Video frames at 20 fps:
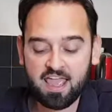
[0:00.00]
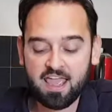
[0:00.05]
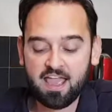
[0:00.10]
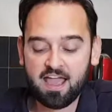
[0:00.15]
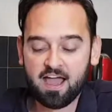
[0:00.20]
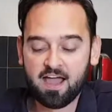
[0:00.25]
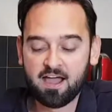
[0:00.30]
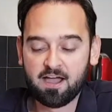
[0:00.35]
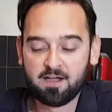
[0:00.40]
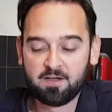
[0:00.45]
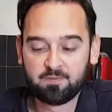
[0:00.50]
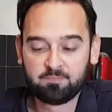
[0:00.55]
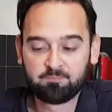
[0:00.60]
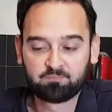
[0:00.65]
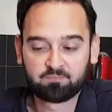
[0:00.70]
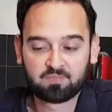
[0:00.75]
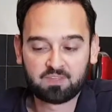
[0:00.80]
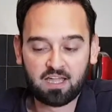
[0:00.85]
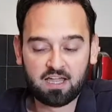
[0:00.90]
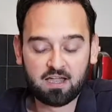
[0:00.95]

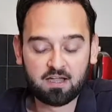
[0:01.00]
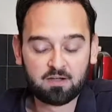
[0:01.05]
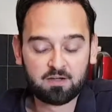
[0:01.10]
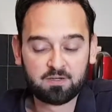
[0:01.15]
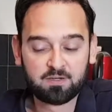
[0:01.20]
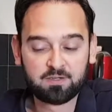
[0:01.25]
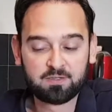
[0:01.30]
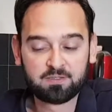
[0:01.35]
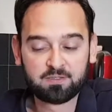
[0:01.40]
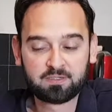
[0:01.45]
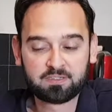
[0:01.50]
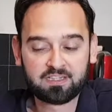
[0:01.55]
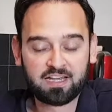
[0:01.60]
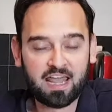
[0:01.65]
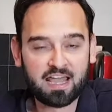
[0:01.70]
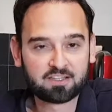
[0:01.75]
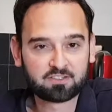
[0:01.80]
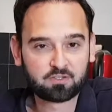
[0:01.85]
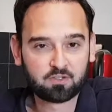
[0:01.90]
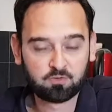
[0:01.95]
A
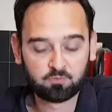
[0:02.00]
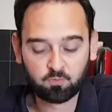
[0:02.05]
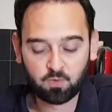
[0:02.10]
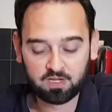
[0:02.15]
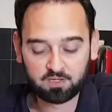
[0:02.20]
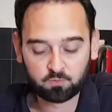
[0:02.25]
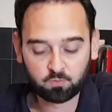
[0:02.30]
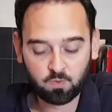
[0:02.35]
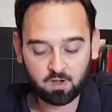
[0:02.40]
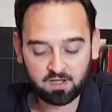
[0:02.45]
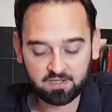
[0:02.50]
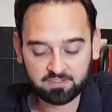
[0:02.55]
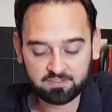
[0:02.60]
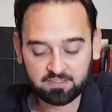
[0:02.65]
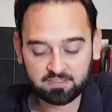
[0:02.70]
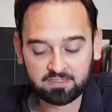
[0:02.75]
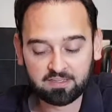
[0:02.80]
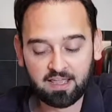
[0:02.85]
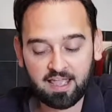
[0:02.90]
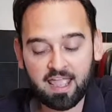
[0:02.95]
glass of white wine,
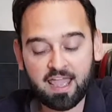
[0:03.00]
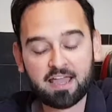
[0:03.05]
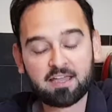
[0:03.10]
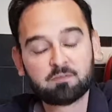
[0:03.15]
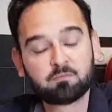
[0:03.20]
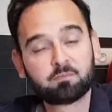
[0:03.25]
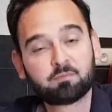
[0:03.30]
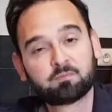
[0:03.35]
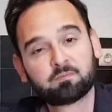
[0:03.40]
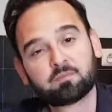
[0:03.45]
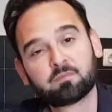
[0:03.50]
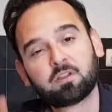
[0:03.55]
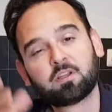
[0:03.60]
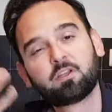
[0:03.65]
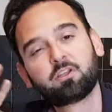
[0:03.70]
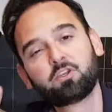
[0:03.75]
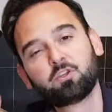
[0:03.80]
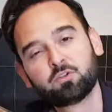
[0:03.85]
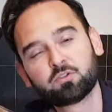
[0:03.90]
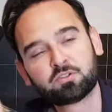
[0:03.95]
and
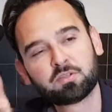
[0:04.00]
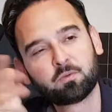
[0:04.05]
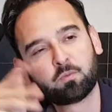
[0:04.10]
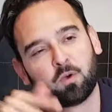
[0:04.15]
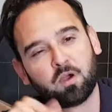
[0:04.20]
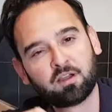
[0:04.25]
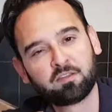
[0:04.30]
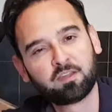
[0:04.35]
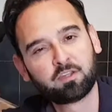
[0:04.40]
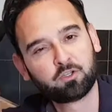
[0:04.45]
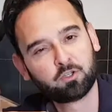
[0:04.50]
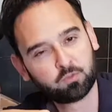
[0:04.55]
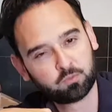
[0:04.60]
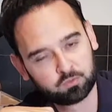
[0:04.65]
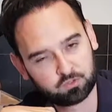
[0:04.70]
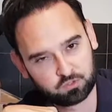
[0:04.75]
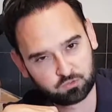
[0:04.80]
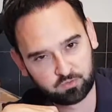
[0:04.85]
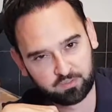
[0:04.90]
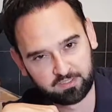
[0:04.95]
use a wine that you
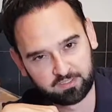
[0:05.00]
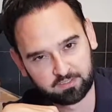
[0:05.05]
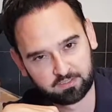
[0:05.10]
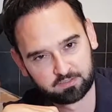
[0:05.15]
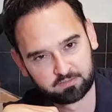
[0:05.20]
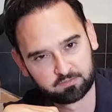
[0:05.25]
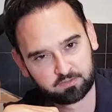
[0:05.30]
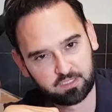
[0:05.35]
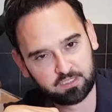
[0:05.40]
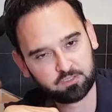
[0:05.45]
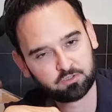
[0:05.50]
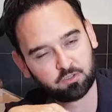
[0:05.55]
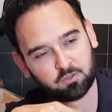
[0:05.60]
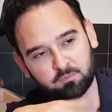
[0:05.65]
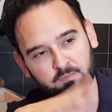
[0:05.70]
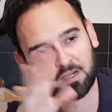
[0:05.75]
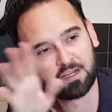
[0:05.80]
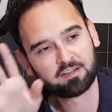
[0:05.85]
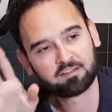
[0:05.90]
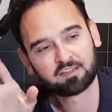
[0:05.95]
would drink. Okay, don't
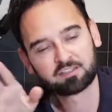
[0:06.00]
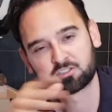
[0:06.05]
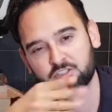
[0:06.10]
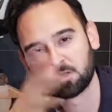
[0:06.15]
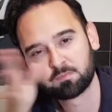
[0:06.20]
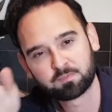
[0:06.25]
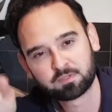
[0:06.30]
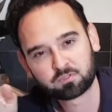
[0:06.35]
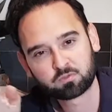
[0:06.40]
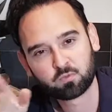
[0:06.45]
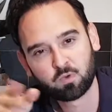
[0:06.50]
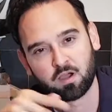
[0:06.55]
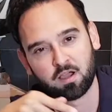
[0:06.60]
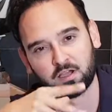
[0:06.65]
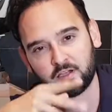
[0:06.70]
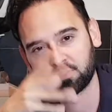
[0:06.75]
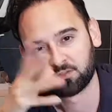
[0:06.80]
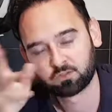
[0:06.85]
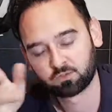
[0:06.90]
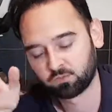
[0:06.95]
buy the cheapest
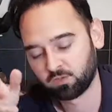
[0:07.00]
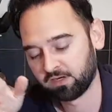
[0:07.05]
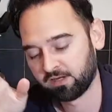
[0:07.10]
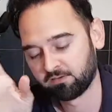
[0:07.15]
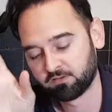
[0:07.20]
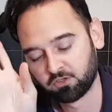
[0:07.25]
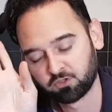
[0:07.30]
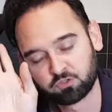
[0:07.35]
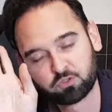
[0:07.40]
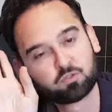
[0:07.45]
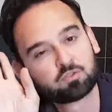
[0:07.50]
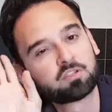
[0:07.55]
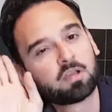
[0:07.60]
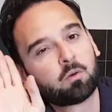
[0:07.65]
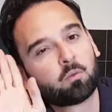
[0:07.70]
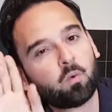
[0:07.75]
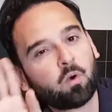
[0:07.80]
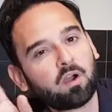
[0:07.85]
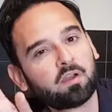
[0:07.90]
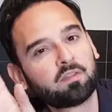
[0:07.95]
one or whatever. No, use a
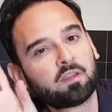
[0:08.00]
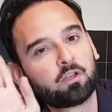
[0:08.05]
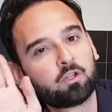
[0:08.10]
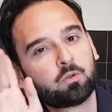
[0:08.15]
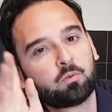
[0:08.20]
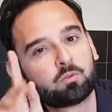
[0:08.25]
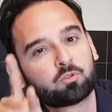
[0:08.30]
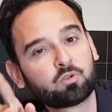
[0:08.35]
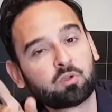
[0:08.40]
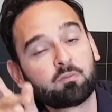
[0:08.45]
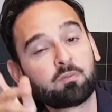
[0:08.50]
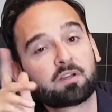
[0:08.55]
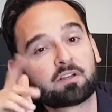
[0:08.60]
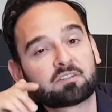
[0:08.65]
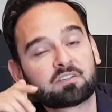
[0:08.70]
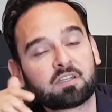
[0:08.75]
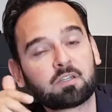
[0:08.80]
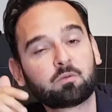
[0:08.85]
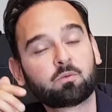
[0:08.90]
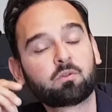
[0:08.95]
wine that you will drink
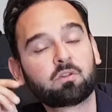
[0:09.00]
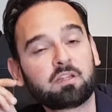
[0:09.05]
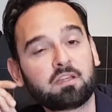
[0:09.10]
because it will